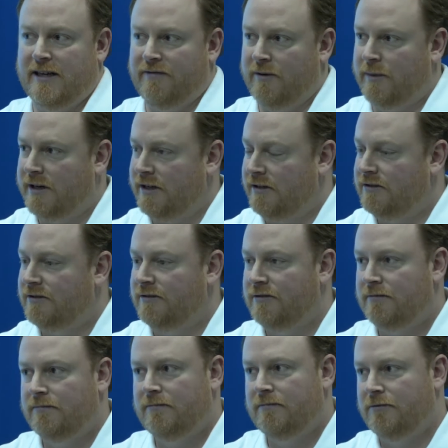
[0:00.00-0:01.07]

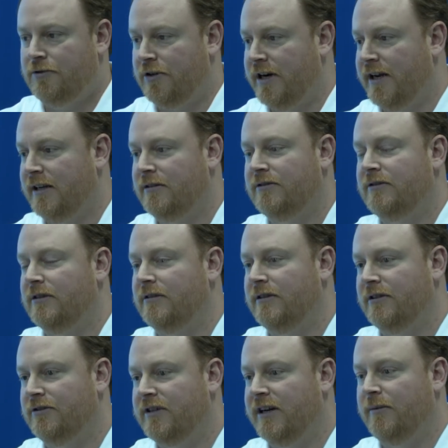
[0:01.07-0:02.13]
everybody's strengths
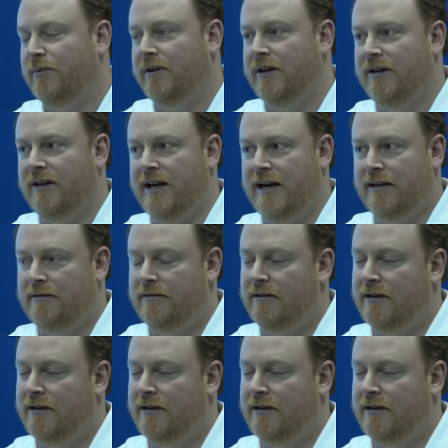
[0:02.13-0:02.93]
and try to play to that.